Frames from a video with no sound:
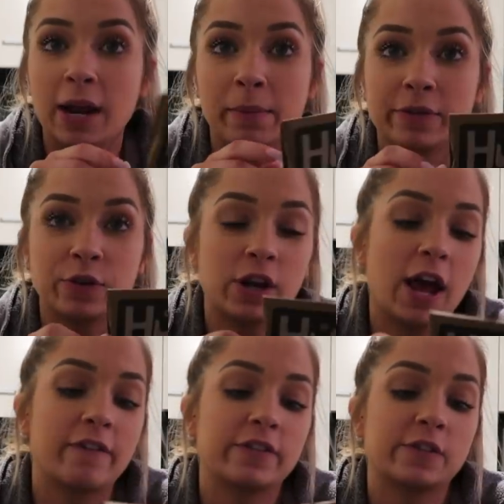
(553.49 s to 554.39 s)
And I'm also gonna
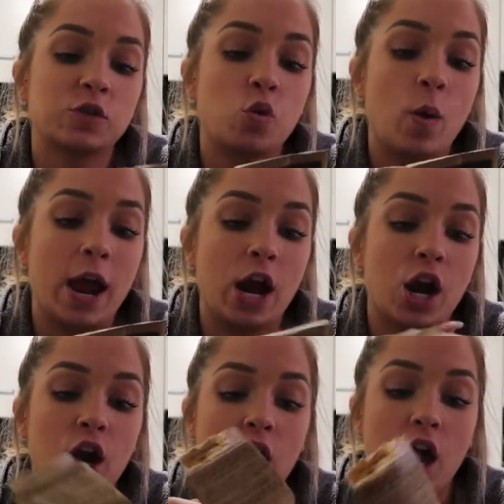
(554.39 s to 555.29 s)
have a
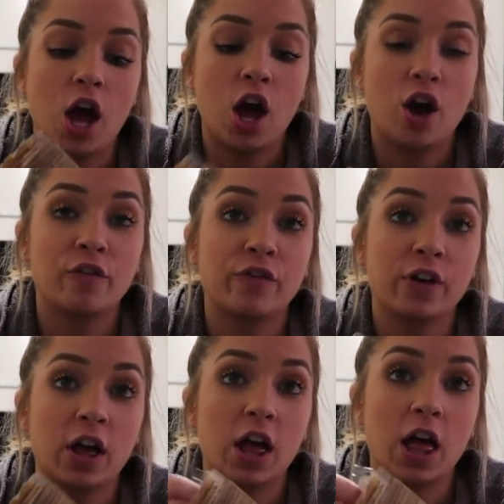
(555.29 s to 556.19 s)
square of
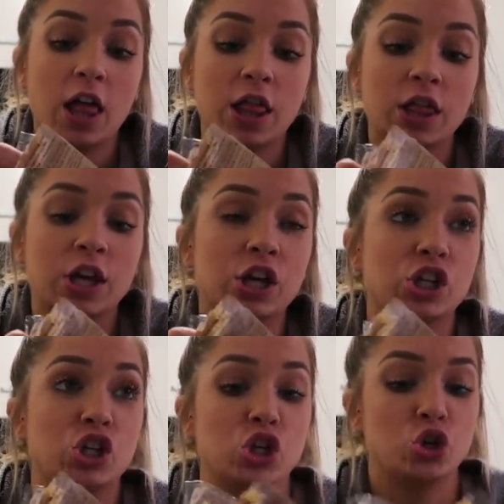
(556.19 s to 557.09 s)
the
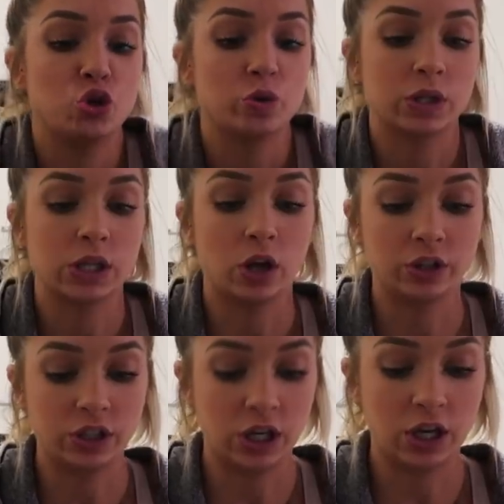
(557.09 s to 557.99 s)
Hu
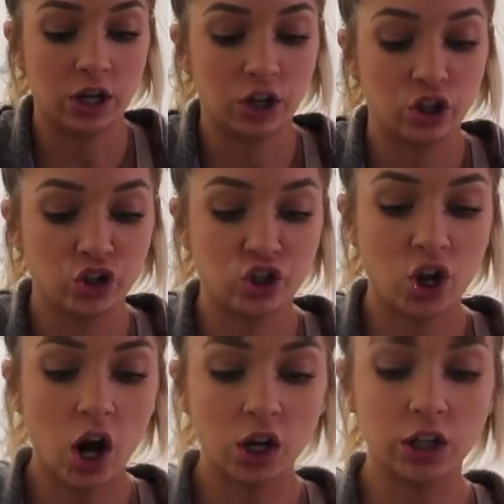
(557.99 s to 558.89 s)
salty
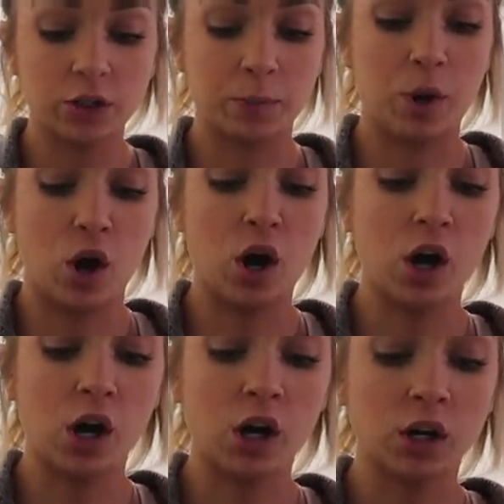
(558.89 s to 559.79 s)
chocolate
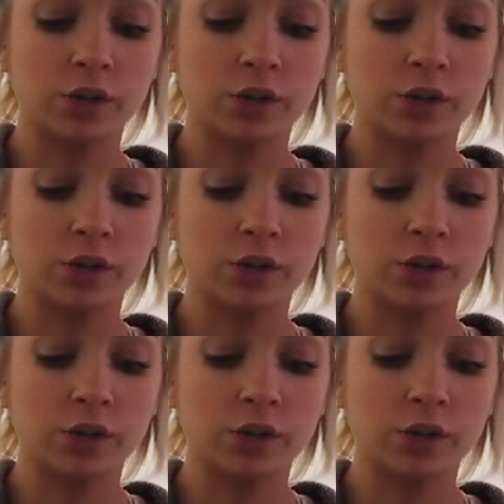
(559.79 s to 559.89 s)
bar.